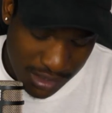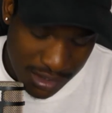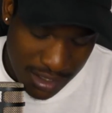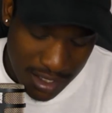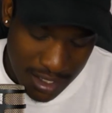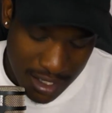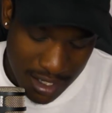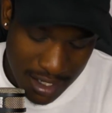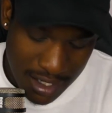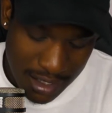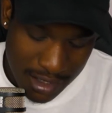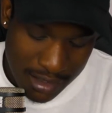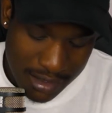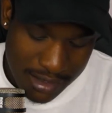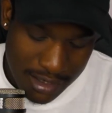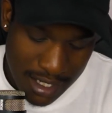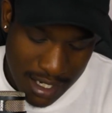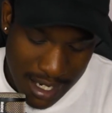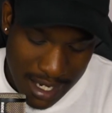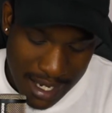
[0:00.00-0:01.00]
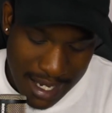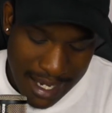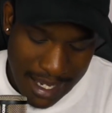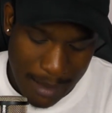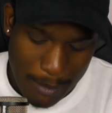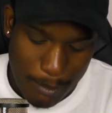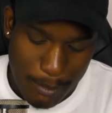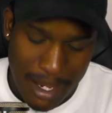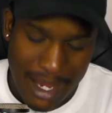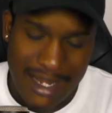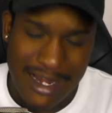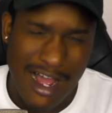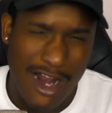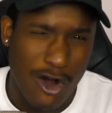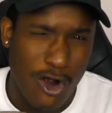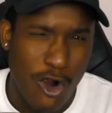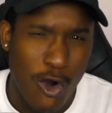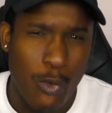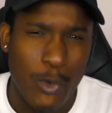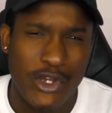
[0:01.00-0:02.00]
thing is, it may not
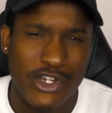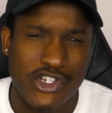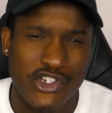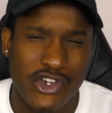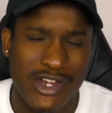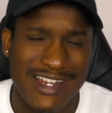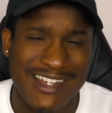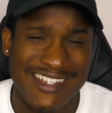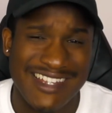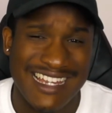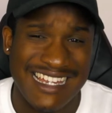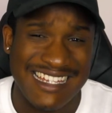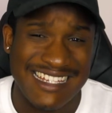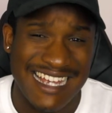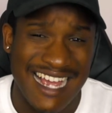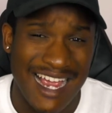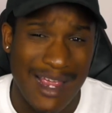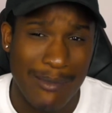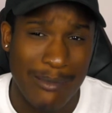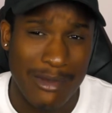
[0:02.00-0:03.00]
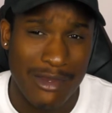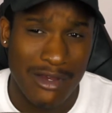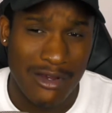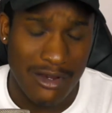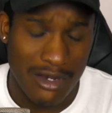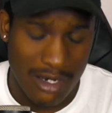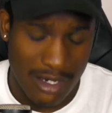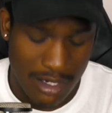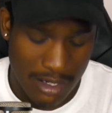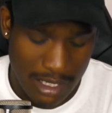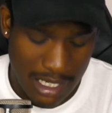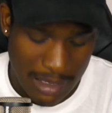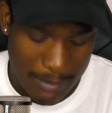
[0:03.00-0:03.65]
always transcend time period,